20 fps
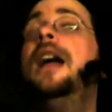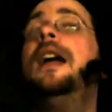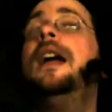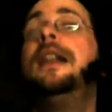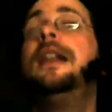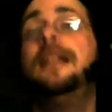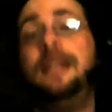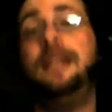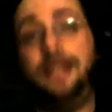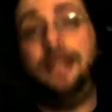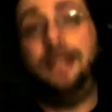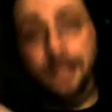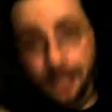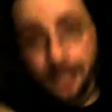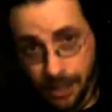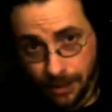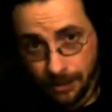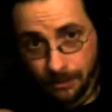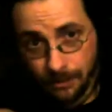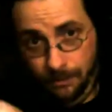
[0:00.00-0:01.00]

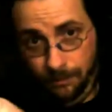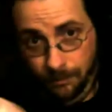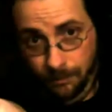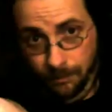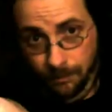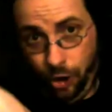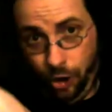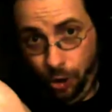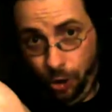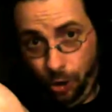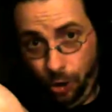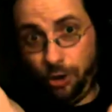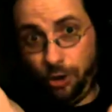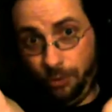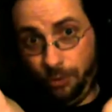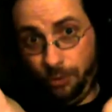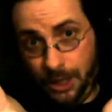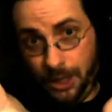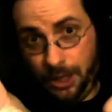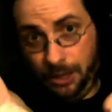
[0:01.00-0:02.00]
here, you
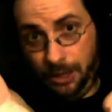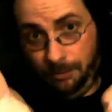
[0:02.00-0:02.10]
do it.